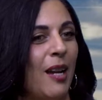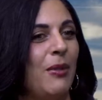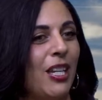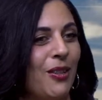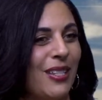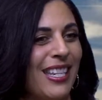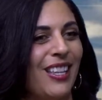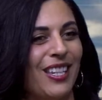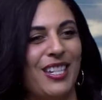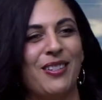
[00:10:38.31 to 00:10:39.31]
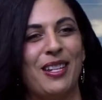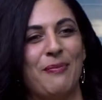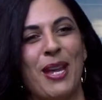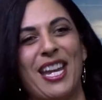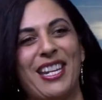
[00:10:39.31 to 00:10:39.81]
time that you sell it you
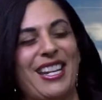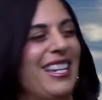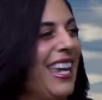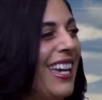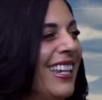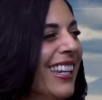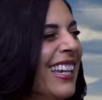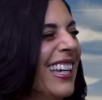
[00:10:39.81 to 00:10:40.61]
get paid again.